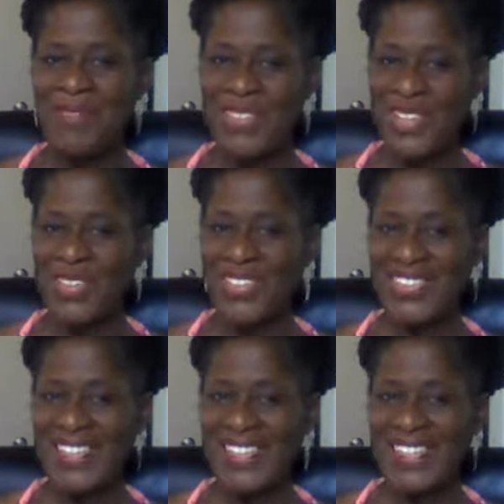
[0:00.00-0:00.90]

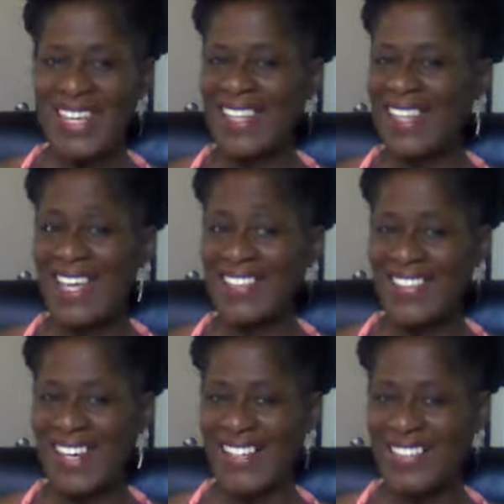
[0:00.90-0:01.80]
noticing that that's
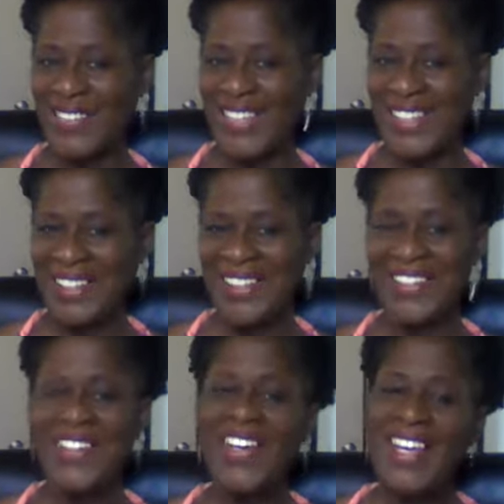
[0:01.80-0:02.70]
not the way to
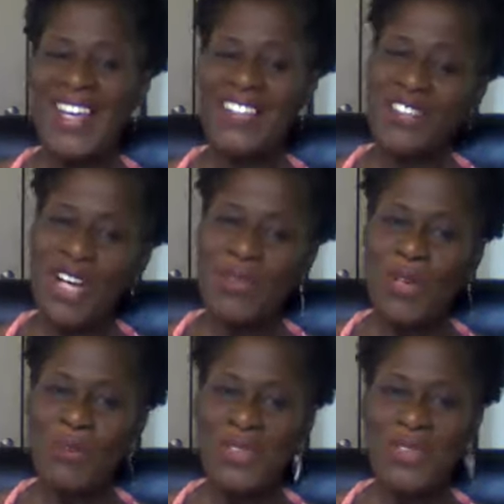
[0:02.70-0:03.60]
go, and so I
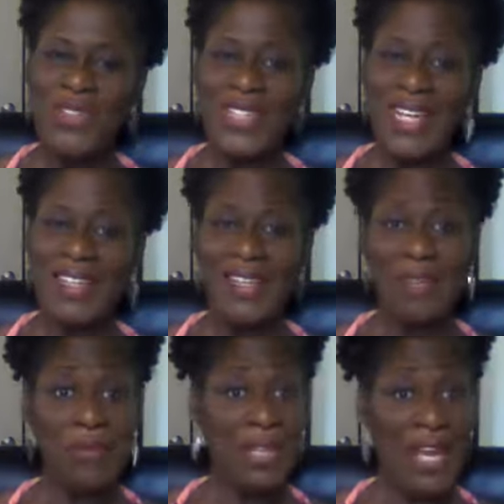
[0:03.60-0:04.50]
won't be doing that
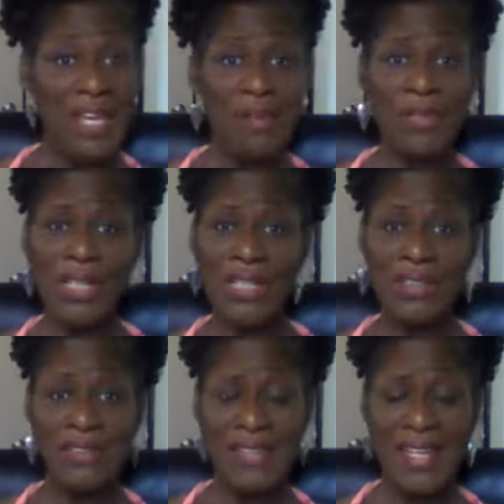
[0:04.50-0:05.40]
again. But I am going
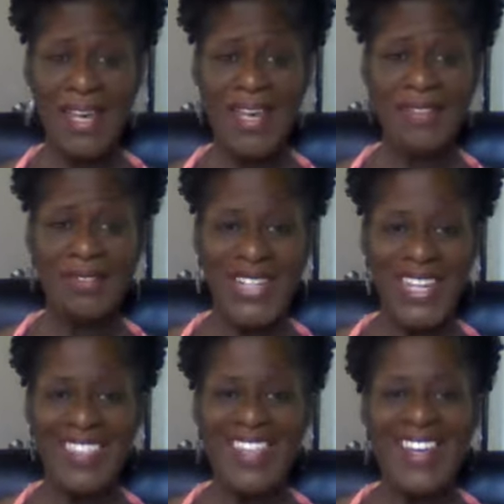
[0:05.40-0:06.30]
to stand
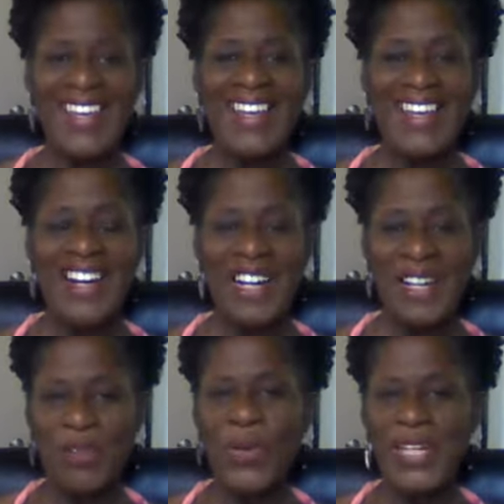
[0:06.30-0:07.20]
with
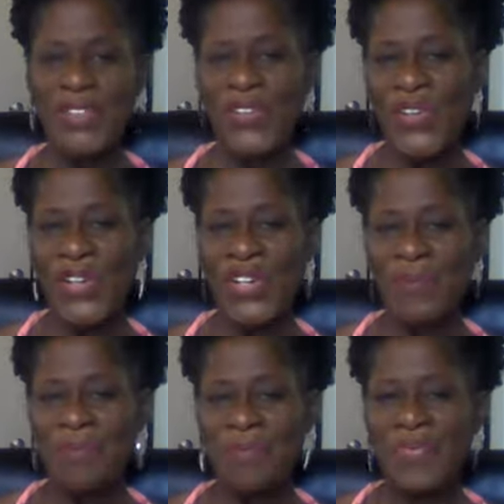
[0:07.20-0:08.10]
waiting
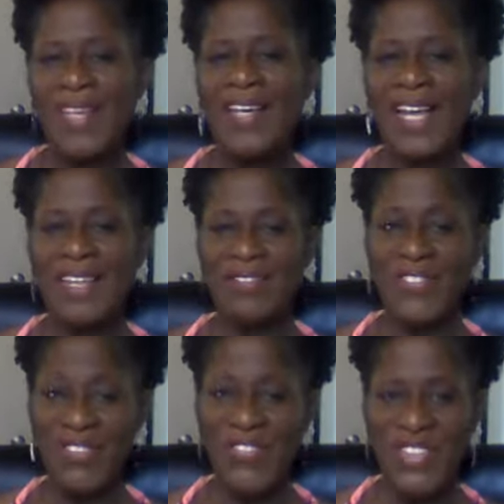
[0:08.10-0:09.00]
for at
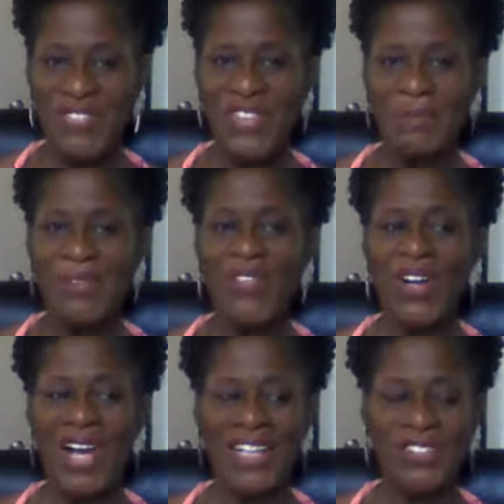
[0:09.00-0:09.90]
the 50
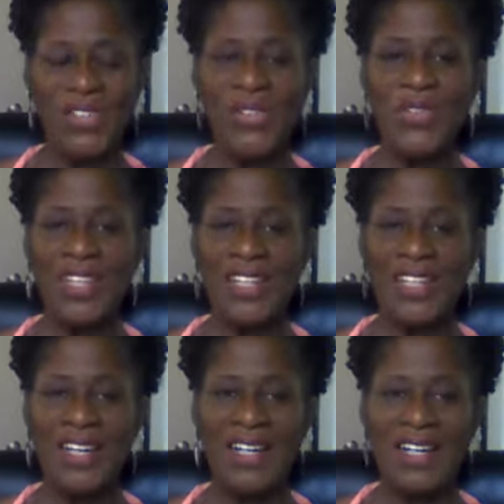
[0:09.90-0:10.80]
before I do
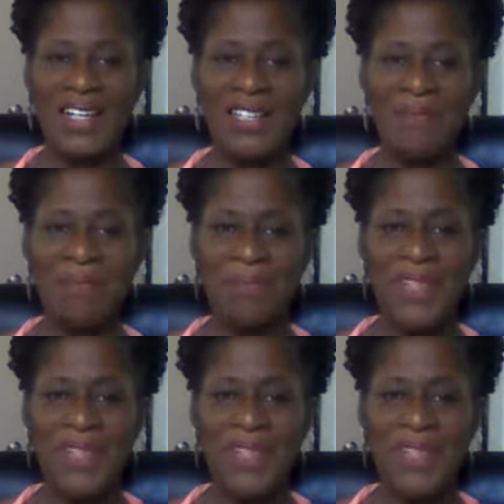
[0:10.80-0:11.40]
the